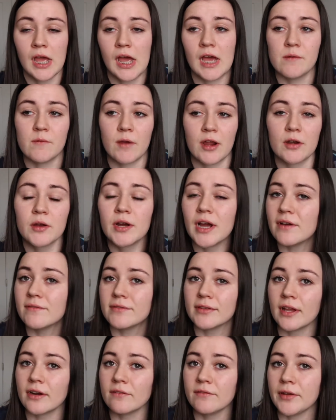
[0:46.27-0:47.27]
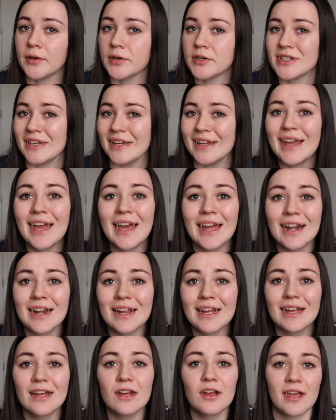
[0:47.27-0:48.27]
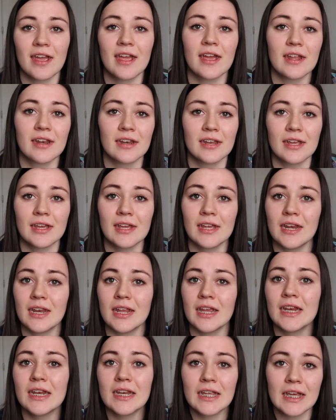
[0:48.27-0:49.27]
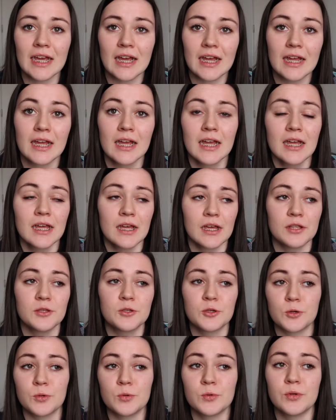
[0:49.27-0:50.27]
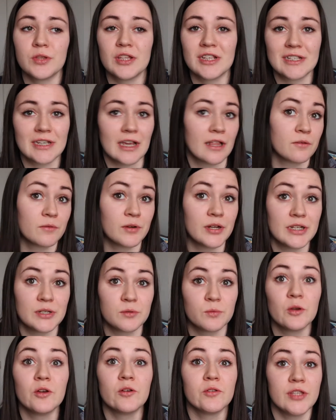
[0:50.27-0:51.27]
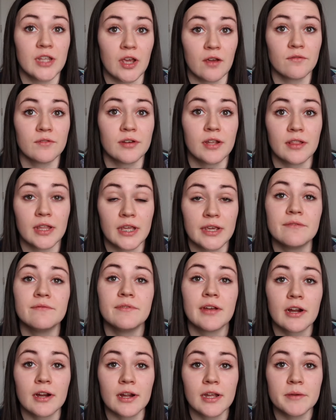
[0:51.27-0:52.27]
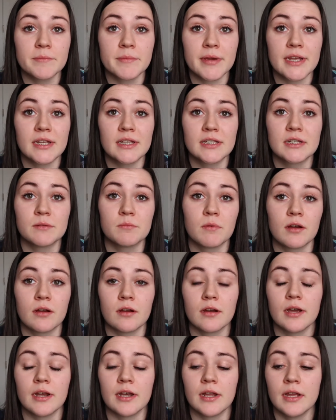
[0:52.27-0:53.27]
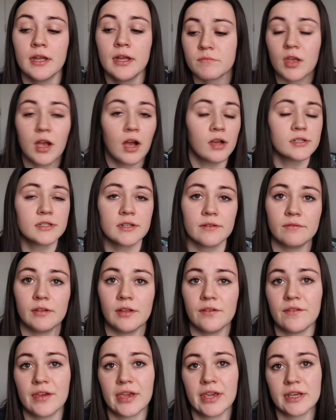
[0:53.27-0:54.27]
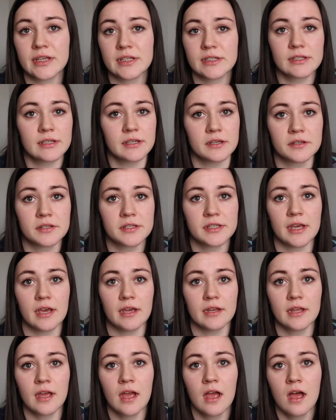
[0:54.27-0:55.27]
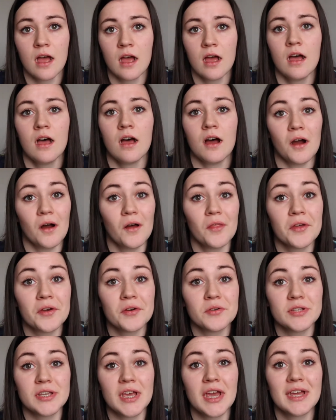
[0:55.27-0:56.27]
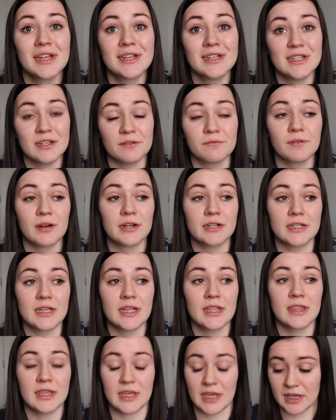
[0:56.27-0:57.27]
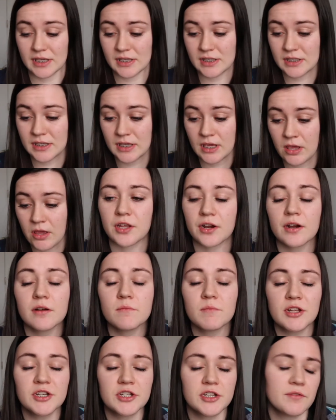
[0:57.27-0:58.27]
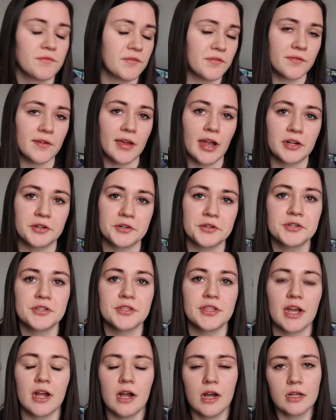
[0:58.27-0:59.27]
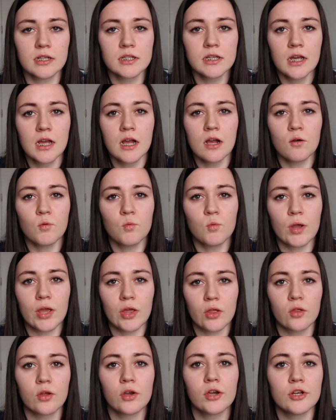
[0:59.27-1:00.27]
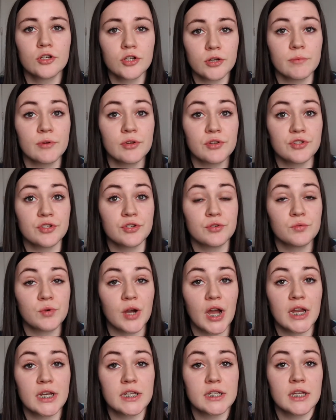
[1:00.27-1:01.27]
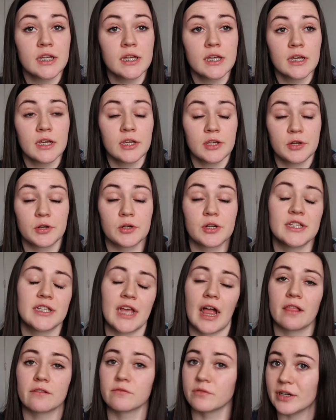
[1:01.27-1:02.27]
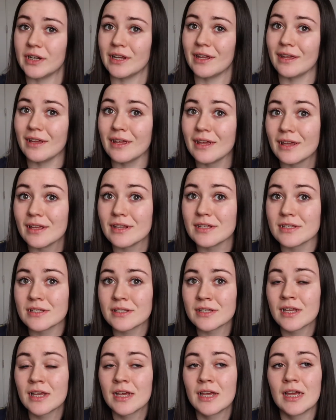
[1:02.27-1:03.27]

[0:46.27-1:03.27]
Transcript: Um, I know I have a lot of viewers in Canada and in India, and so the salaries will definitely definitely vary based upon cost of living, skill set, all those different things. There are a bunch of different factors that will contribute to what your salary is.